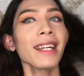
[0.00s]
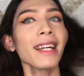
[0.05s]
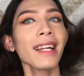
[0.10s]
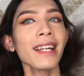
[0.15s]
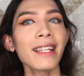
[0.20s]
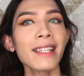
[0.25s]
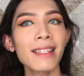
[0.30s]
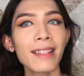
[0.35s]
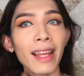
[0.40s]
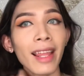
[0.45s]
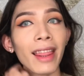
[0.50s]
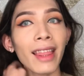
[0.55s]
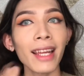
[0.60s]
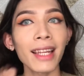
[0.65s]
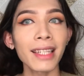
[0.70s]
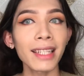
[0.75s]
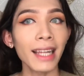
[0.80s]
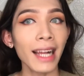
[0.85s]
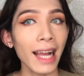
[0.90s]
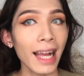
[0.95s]
is done,
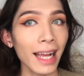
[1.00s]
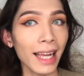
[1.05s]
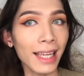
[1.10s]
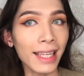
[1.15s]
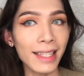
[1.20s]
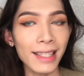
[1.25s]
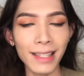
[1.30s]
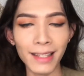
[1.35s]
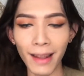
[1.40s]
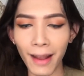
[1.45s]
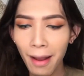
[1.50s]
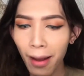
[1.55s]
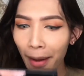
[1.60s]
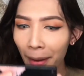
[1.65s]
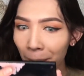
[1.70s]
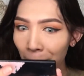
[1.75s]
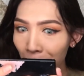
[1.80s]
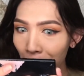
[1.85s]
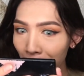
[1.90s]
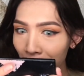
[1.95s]
guys.
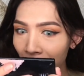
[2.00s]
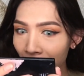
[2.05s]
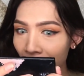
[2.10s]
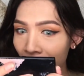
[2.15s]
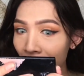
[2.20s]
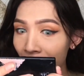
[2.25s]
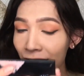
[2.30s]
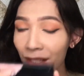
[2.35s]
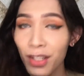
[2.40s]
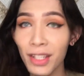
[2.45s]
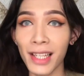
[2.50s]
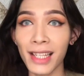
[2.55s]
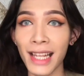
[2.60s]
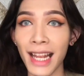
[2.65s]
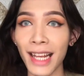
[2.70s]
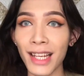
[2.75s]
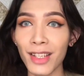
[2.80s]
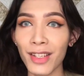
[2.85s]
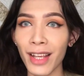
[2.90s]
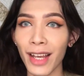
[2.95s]
Yeah, that's just
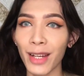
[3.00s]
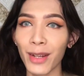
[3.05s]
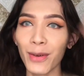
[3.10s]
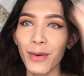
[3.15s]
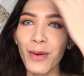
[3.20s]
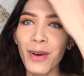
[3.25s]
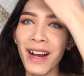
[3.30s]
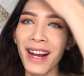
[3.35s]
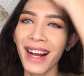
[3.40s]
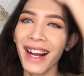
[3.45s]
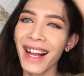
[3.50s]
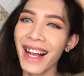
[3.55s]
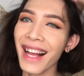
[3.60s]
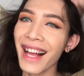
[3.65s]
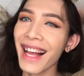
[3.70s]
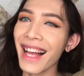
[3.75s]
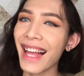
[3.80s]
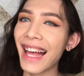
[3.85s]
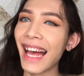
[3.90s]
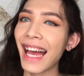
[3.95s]
eyeshadow.
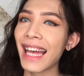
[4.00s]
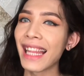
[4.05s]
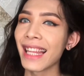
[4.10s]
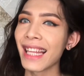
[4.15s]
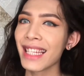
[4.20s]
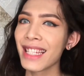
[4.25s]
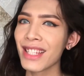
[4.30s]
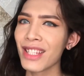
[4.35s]
And let's